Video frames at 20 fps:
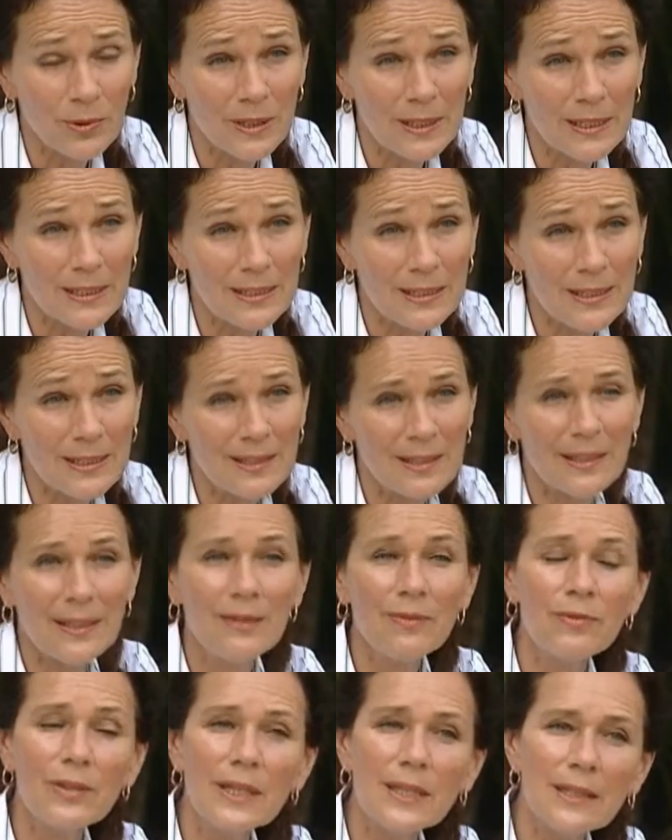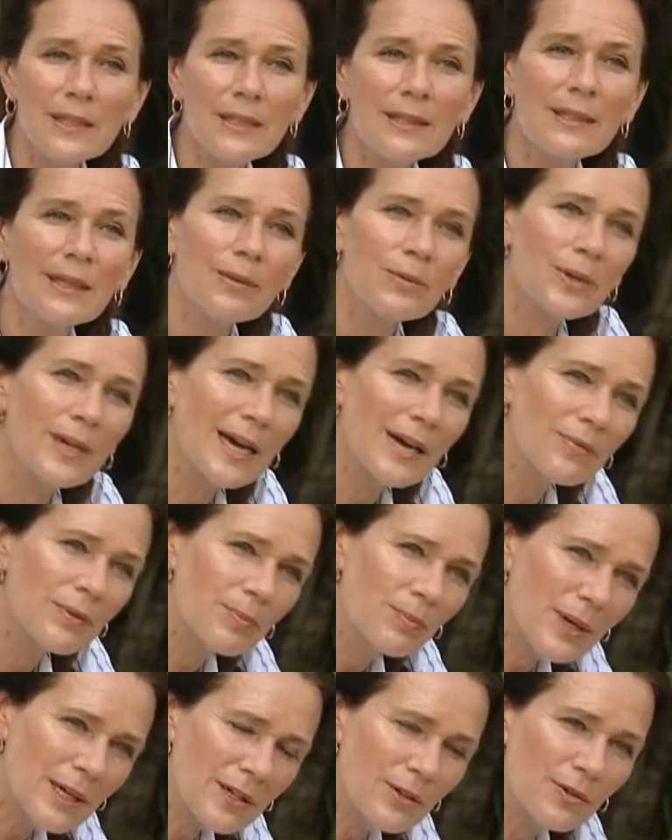the disease, and if they did, they would have a
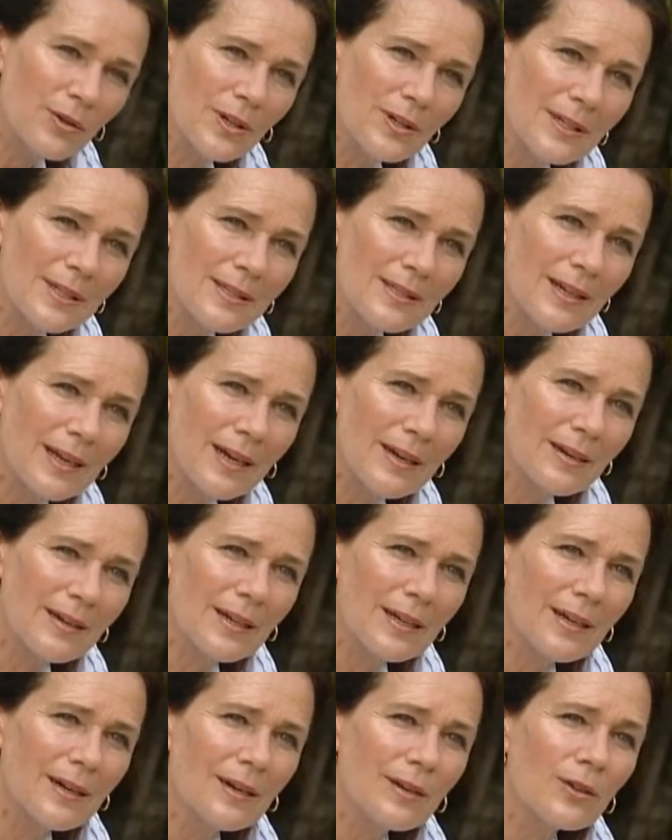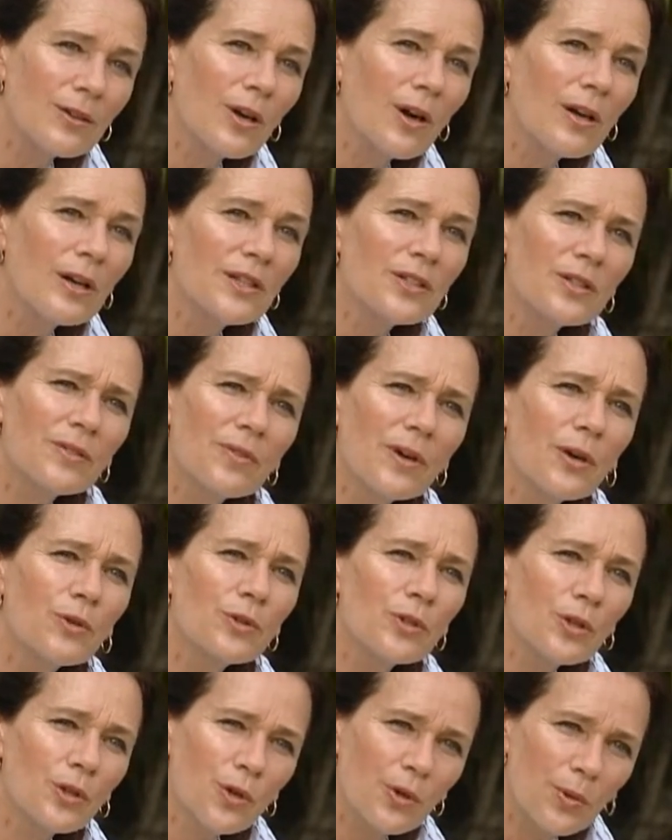better understanding and knowledge of how
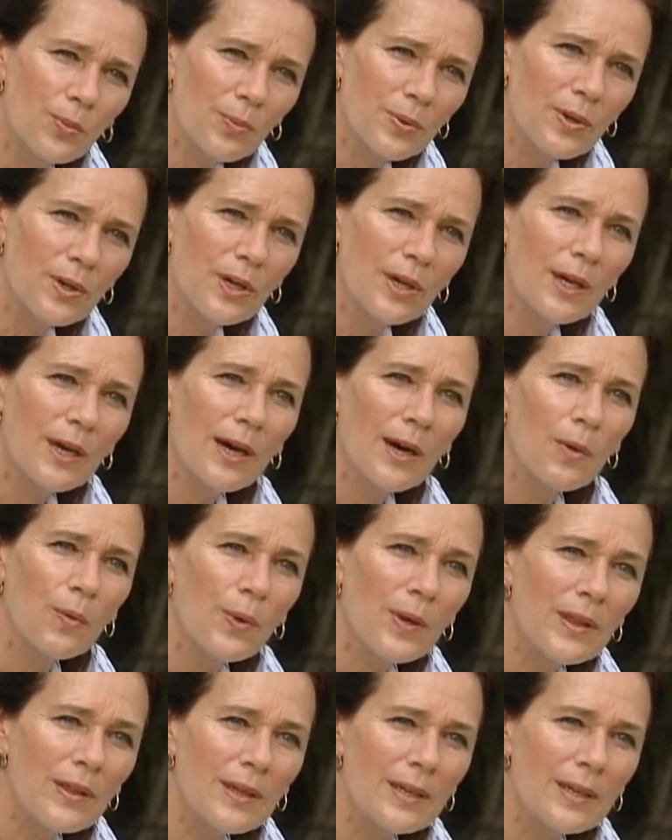to cope with